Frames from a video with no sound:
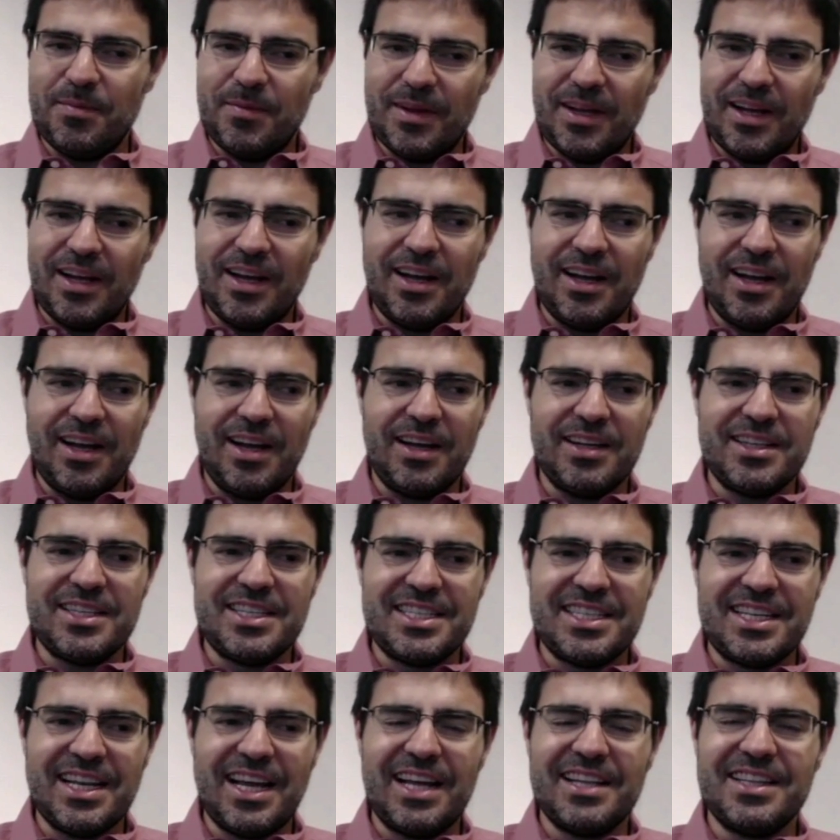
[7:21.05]

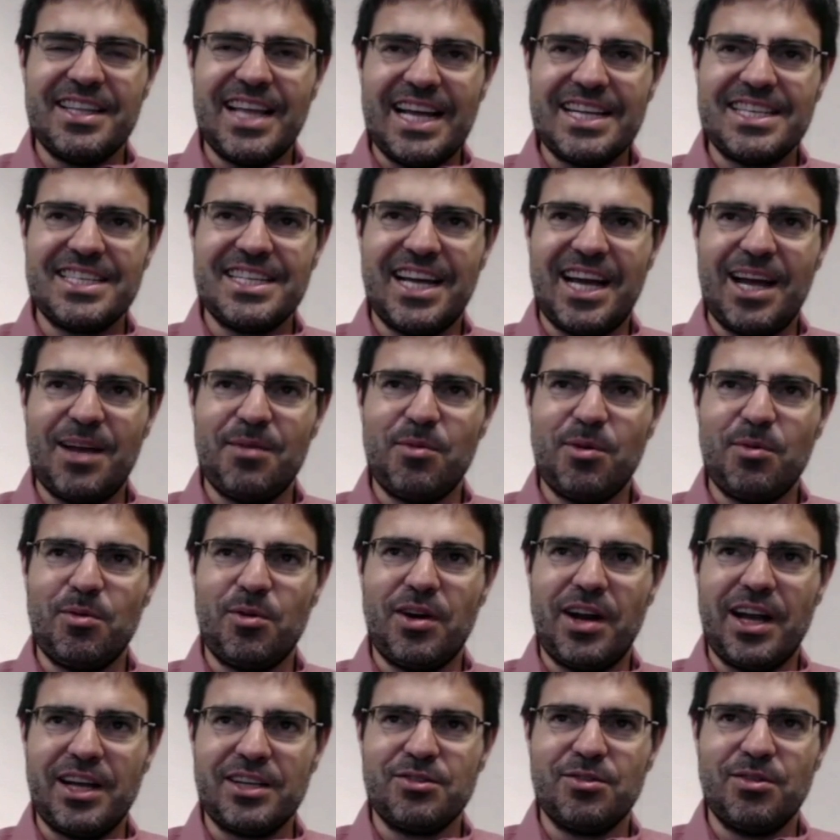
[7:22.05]
at that time we
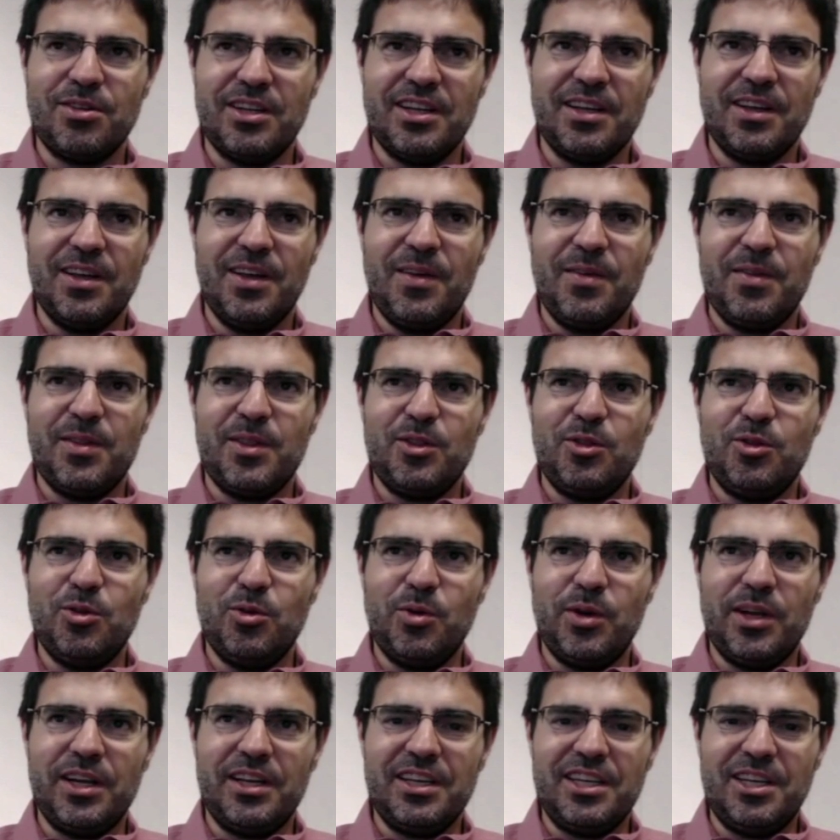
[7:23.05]
were actually
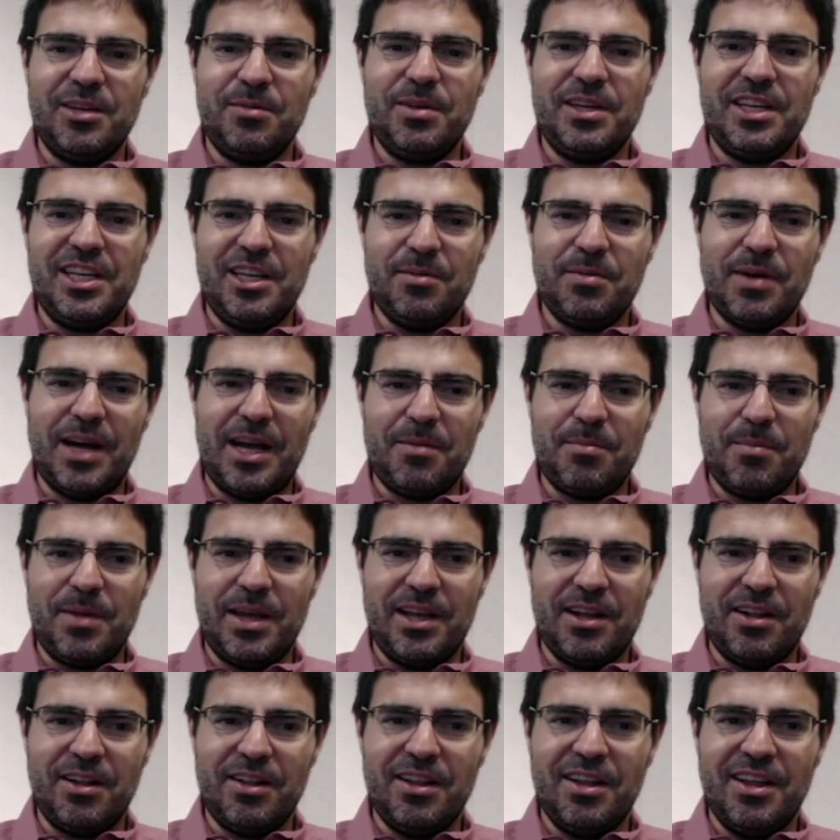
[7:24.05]
doing DVD by
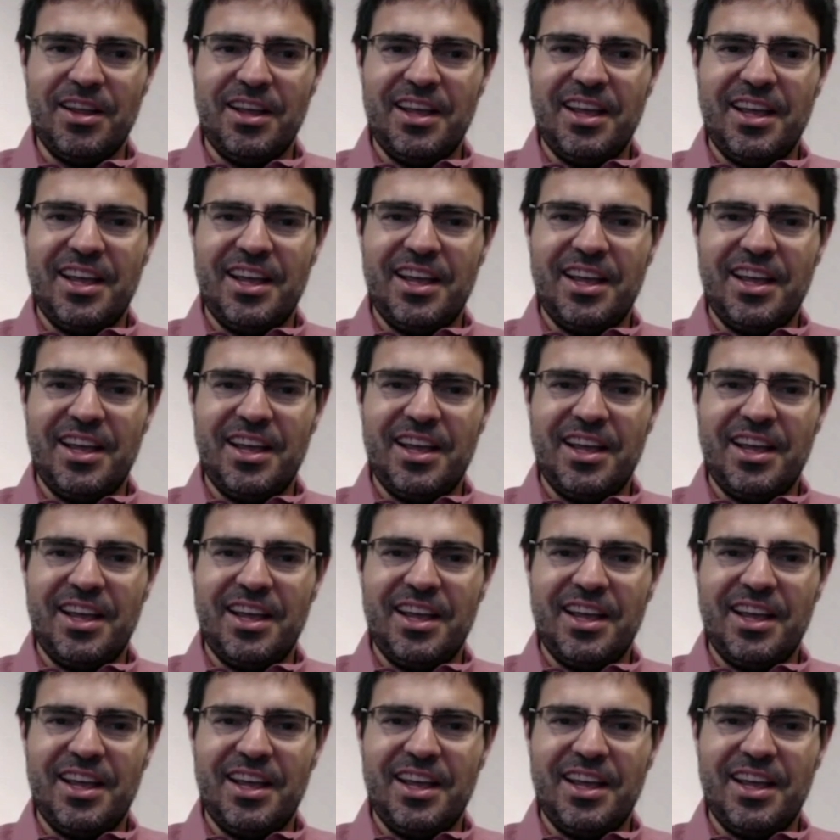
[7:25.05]
mail,